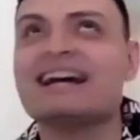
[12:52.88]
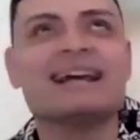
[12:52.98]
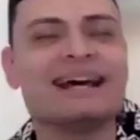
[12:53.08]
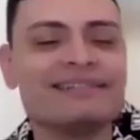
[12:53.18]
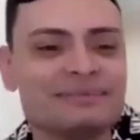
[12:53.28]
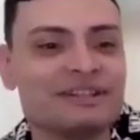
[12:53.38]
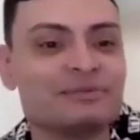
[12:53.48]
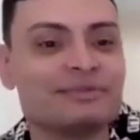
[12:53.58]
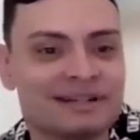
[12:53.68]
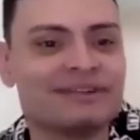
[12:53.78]
it had to be The
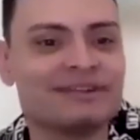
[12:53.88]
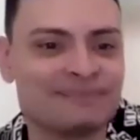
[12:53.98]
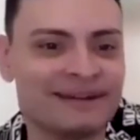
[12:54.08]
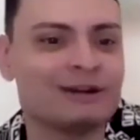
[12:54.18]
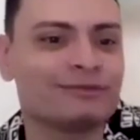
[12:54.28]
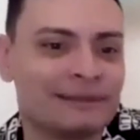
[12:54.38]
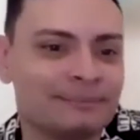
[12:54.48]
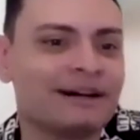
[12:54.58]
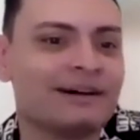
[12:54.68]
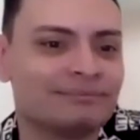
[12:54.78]
Wizard of Oz by Alfred
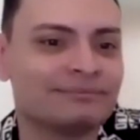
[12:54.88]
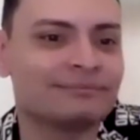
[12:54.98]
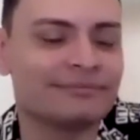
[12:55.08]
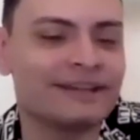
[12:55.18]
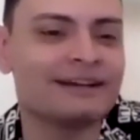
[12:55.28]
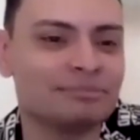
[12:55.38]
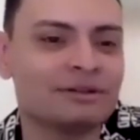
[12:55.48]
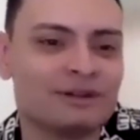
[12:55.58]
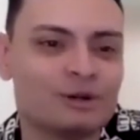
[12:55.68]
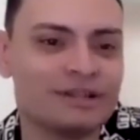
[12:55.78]
Baum. That
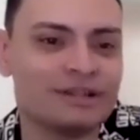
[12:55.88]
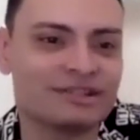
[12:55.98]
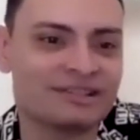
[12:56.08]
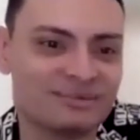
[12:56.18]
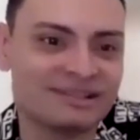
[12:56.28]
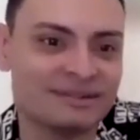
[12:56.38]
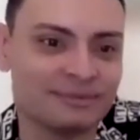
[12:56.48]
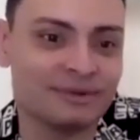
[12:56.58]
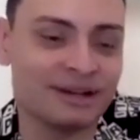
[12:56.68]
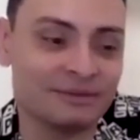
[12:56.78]
book always just was.
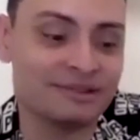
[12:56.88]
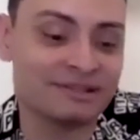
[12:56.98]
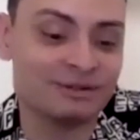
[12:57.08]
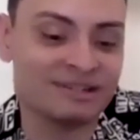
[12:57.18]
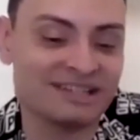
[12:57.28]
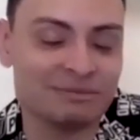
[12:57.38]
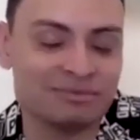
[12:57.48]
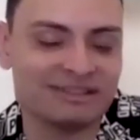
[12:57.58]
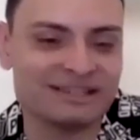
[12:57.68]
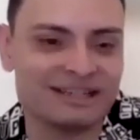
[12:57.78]
It was always
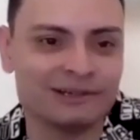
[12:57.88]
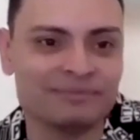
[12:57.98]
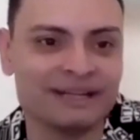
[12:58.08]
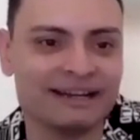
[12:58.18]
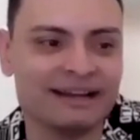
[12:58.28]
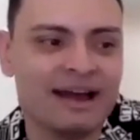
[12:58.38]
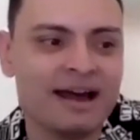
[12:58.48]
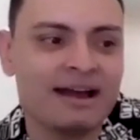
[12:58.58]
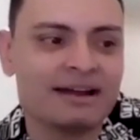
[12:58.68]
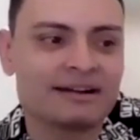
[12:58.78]
able to help me
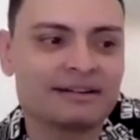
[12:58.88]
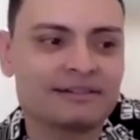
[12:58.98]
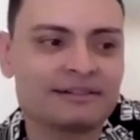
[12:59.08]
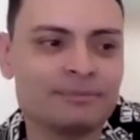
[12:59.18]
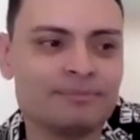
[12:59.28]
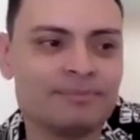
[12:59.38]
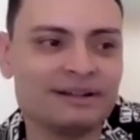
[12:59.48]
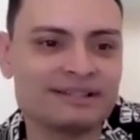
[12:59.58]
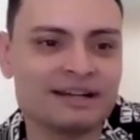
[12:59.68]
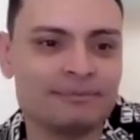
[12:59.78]

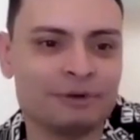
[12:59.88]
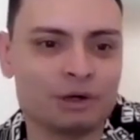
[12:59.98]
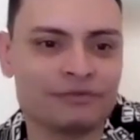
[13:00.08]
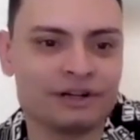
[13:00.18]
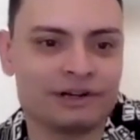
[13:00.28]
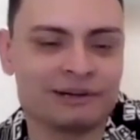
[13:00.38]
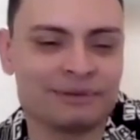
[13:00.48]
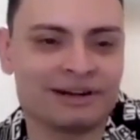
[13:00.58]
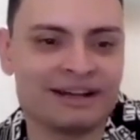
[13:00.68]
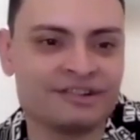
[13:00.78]
build up more of an
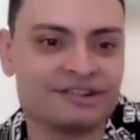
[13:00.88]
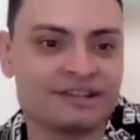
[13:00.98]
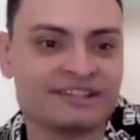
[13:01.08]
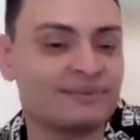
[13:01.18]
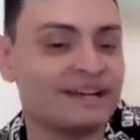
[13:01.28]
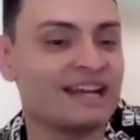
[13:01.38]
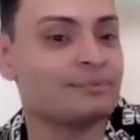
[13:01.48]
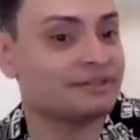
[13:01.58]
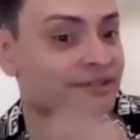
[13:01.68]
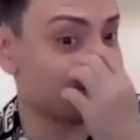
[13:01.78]
armor and just be
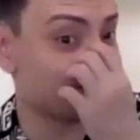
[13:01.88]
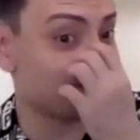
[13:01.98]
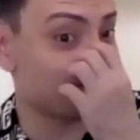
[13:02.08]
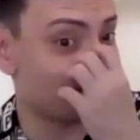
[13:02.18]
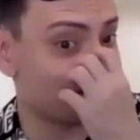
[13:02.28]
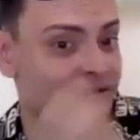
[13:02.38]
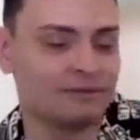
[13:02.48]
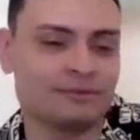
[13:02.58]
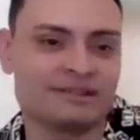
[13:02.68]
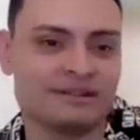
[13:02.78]
able to just another
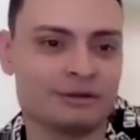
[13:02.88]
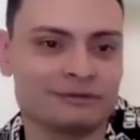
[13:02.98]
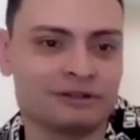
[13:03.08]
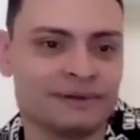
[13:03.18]
was another form